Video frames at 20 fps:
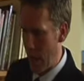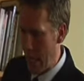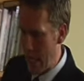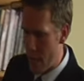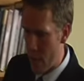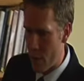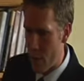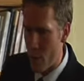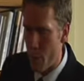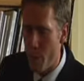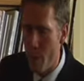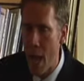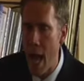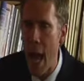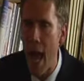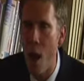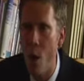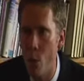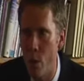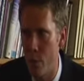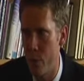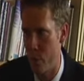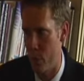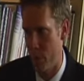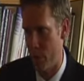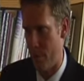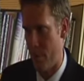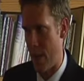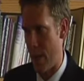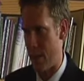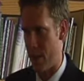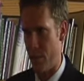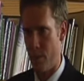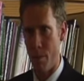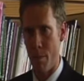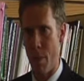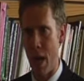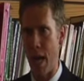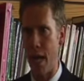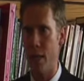Another powerful effect of the
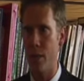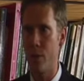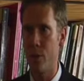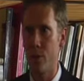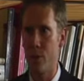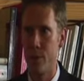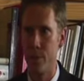mind.